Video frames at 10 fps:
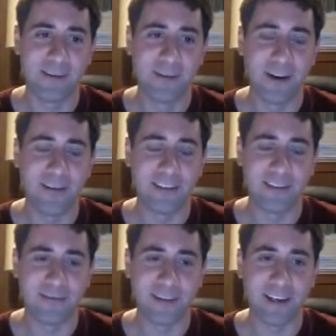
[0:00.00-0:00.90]
too long
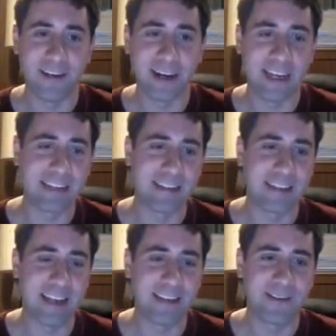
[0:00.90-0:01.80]
didn't read, or I guess in
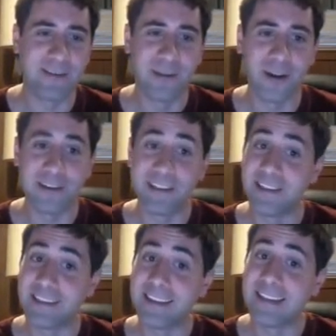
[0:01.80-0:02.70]
this case, too long
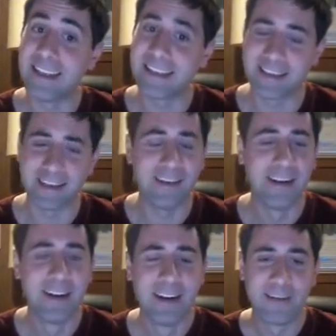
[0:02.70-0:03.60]
didn't listen
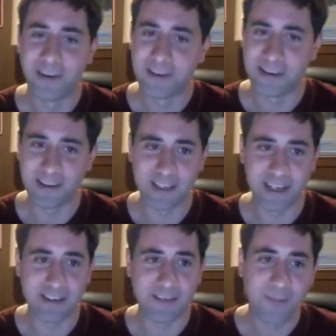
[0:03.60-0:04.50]
version of the
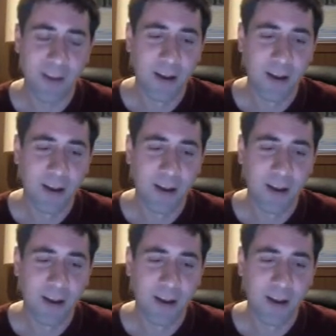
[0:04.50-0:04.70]
changes.